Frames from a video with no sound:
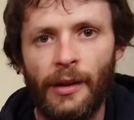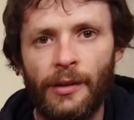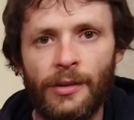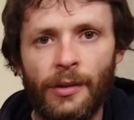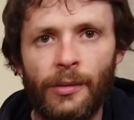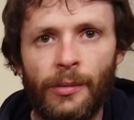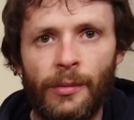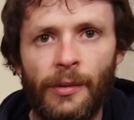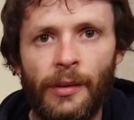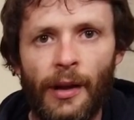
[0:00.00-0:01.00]
Yeah,
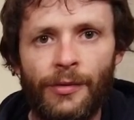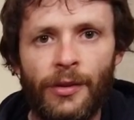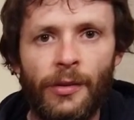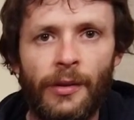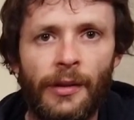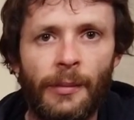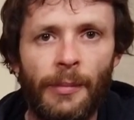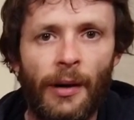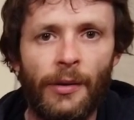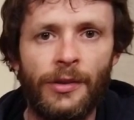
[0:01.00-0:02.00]
so after doing that
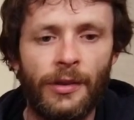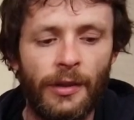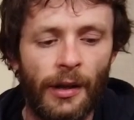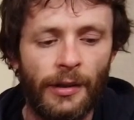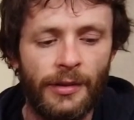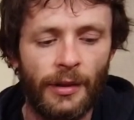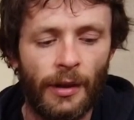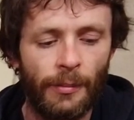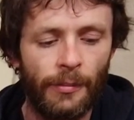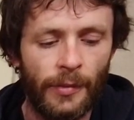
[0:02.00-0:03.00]
comparison, yeah, it's
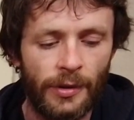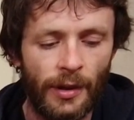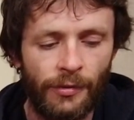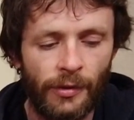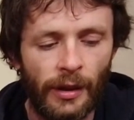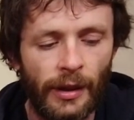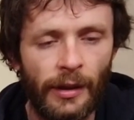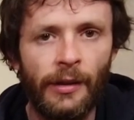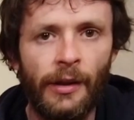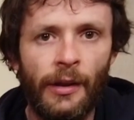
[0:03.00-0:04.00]
there's
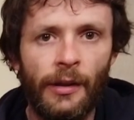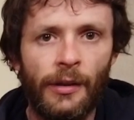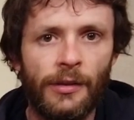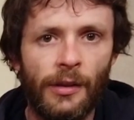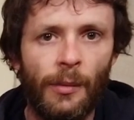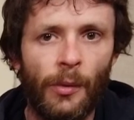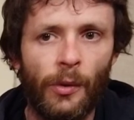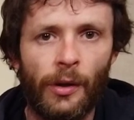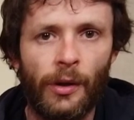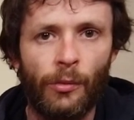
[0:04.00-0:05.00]
a lot
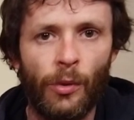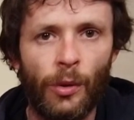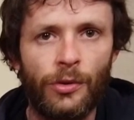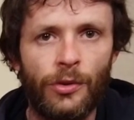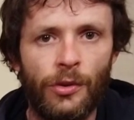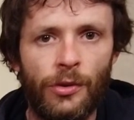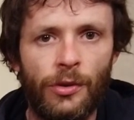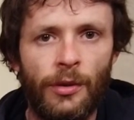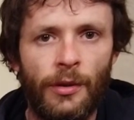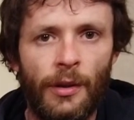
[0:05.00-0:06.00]
more kind of roasted
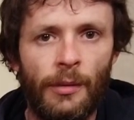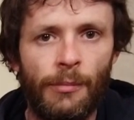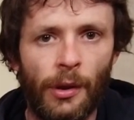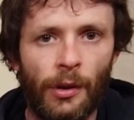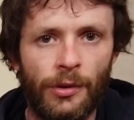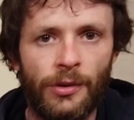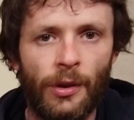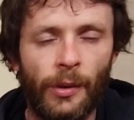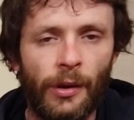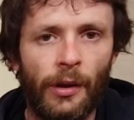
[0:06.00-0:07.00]
bitterness
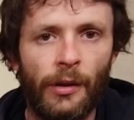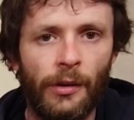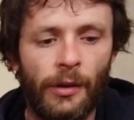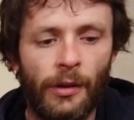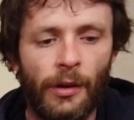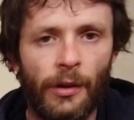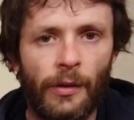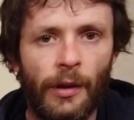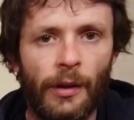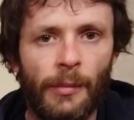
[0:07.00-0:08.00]
going on in
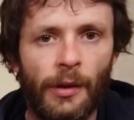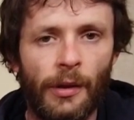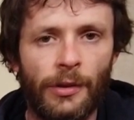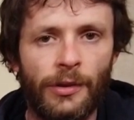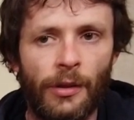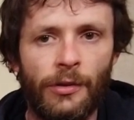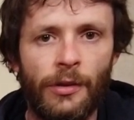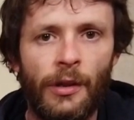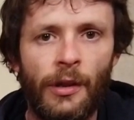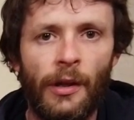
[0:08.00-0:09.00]
our stout,